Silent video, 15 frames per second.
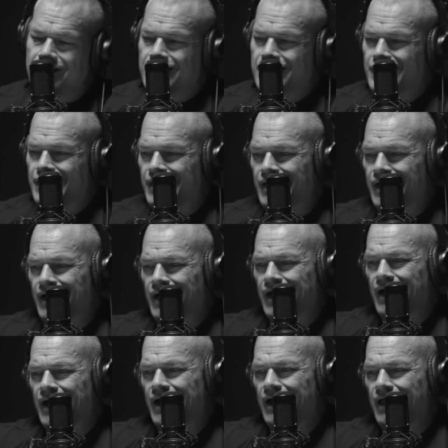
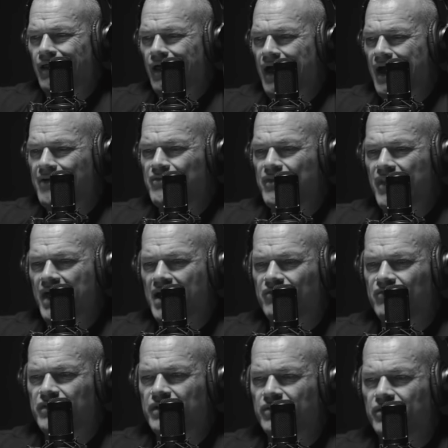God, having
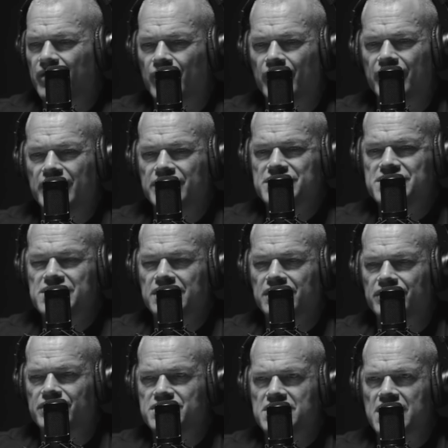that feeling though, and then
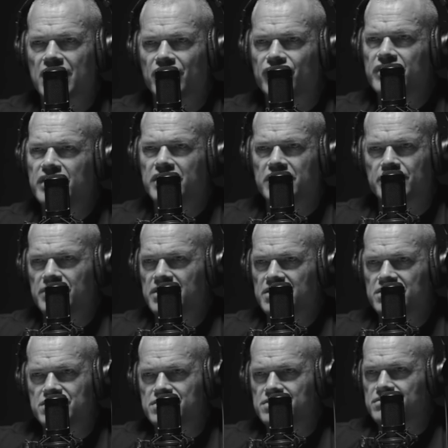seeing the South
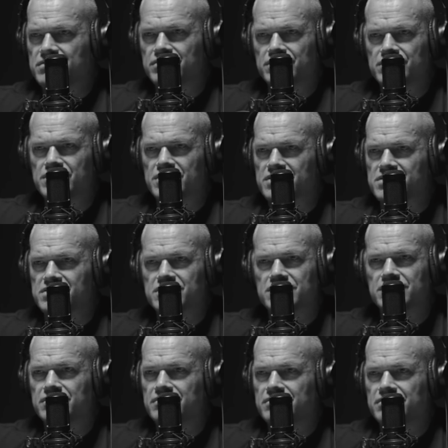Vietnamese just,